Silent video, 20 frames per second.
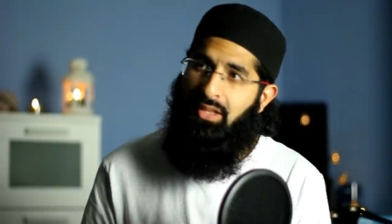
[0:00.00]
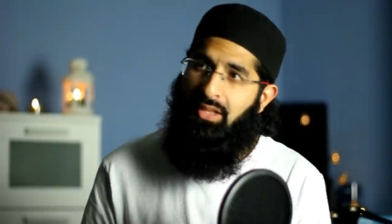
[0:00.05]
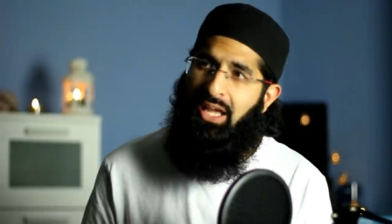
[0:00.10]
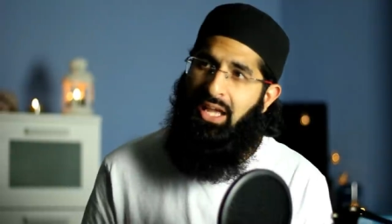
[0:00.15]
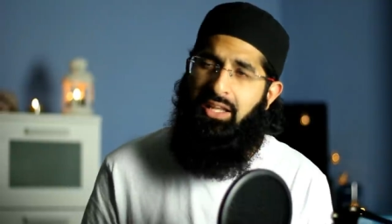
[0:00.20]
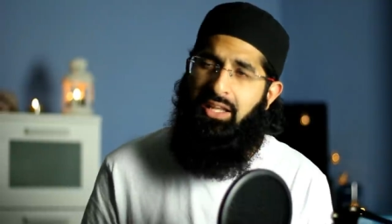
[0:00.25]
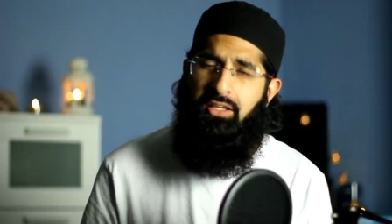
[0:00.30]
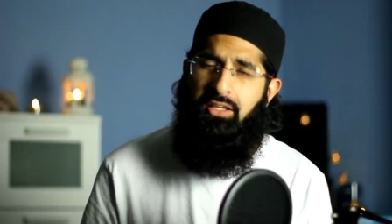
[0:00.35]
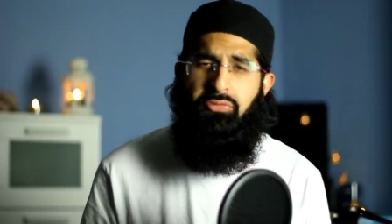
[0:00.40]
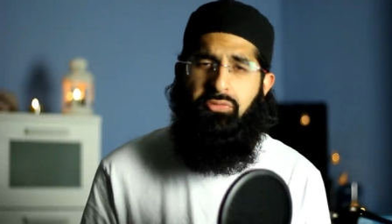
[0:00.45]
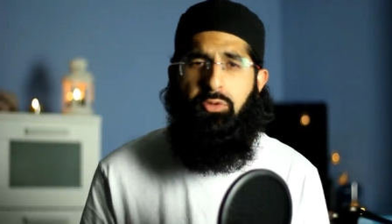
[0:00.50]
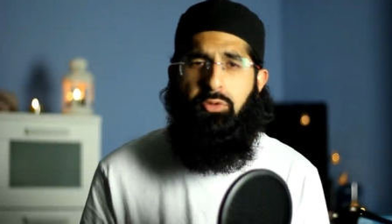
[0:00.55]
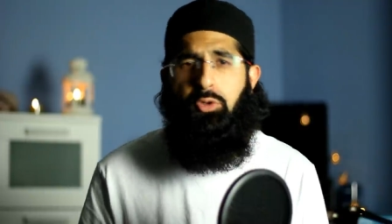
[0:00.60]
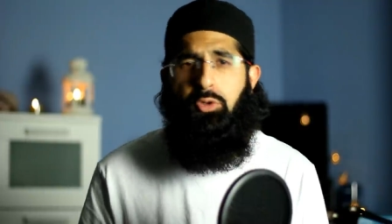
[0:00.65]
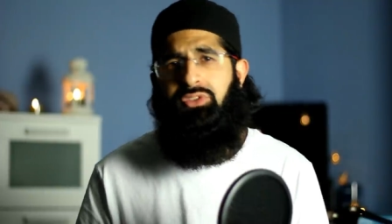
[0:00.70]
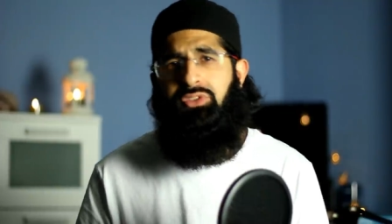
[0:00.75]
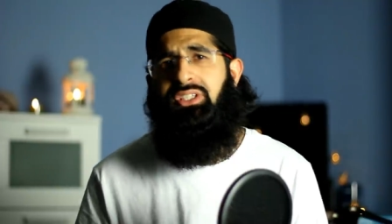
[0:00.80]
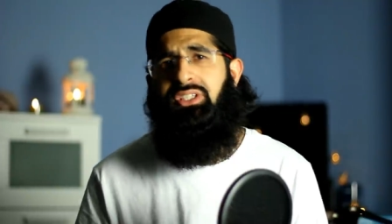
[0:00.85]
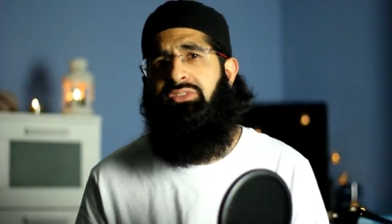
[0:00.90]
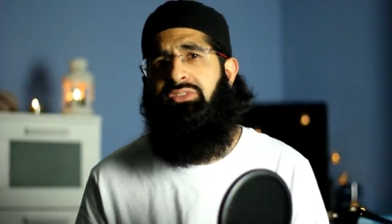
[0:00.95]
And of
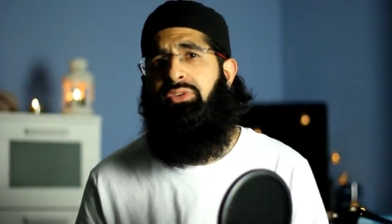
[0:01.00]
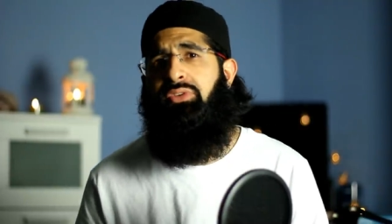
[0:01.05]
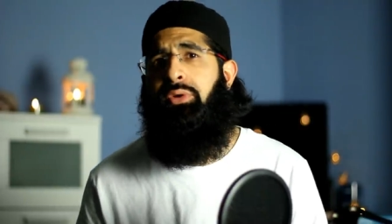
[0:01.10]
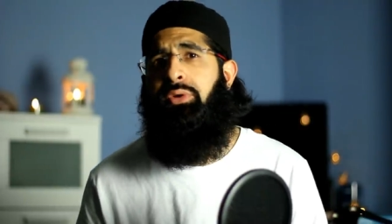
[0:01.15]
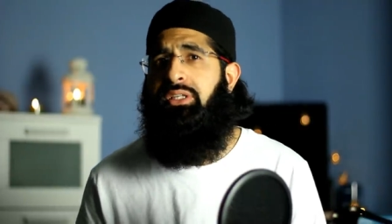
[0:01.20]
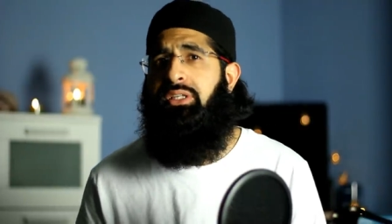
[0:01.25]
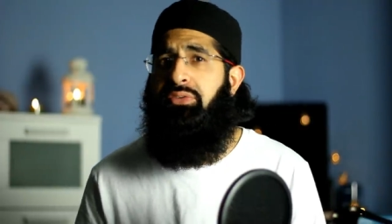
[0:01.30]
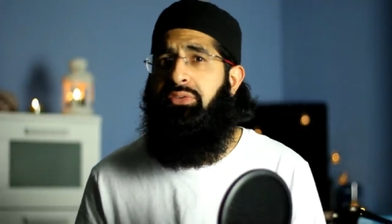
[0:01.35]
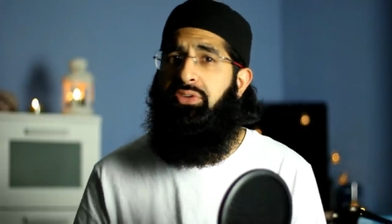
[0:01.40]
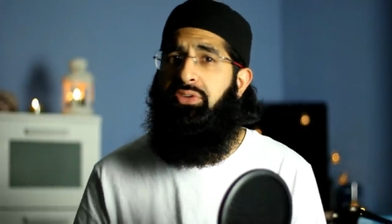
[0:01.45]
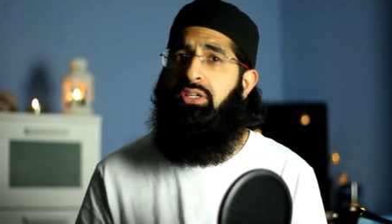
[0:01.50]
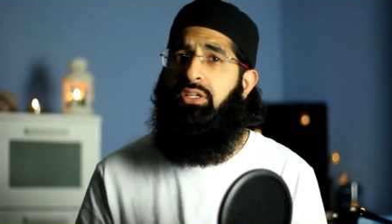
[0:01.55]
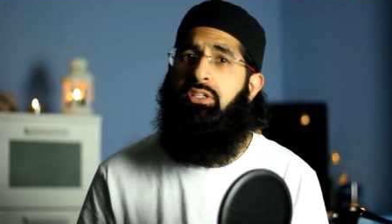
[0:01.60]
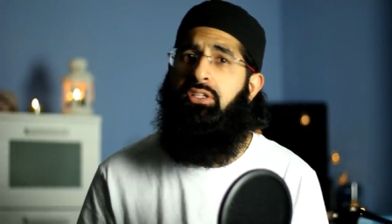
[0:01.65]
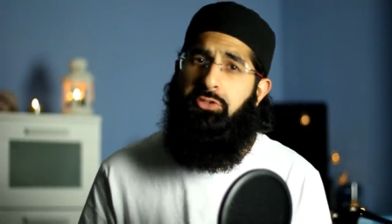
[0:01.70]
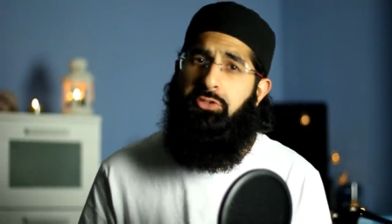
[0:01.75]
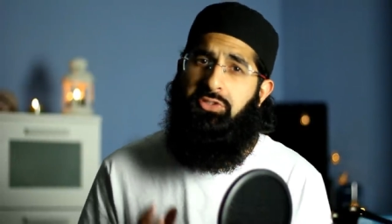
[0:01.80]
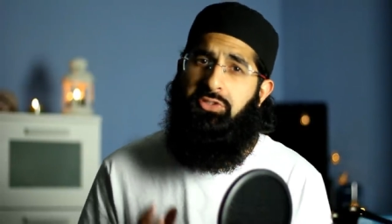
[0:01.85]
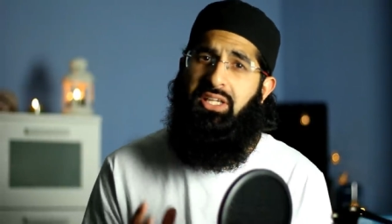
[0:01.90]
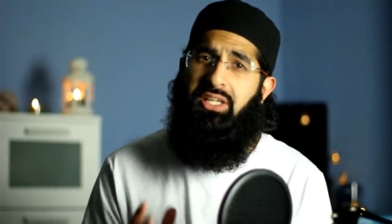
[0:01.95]
course, it's very
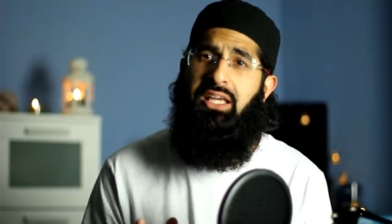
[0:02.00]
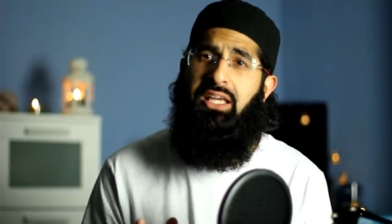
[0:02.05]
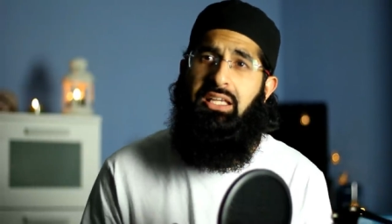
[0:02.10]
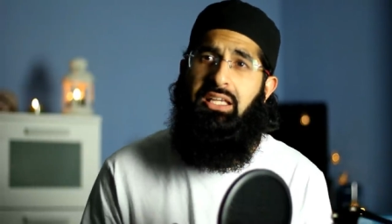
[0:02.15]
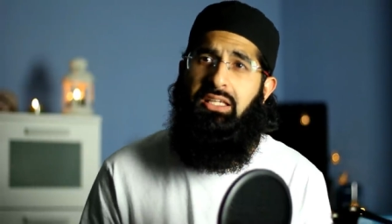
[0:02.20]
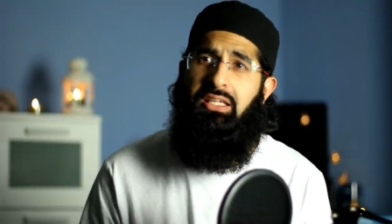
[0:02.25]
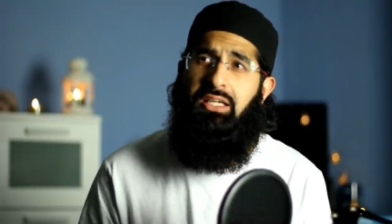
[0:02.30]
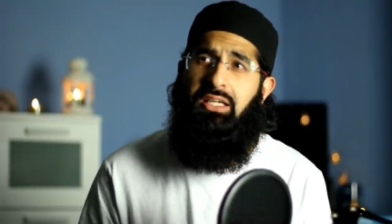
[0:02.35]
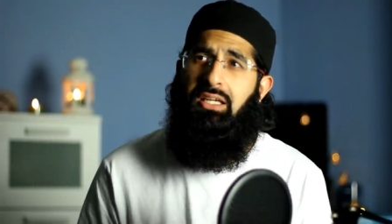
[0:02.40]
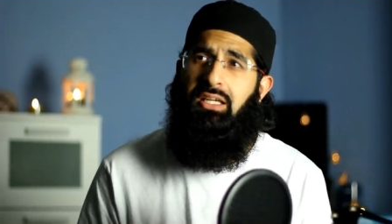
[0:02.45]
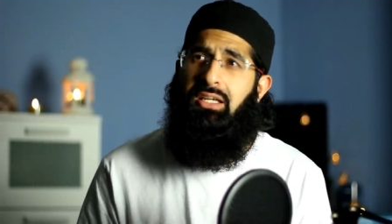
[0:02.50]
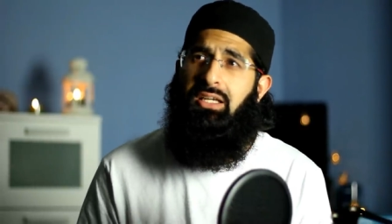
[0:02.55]
difficult to say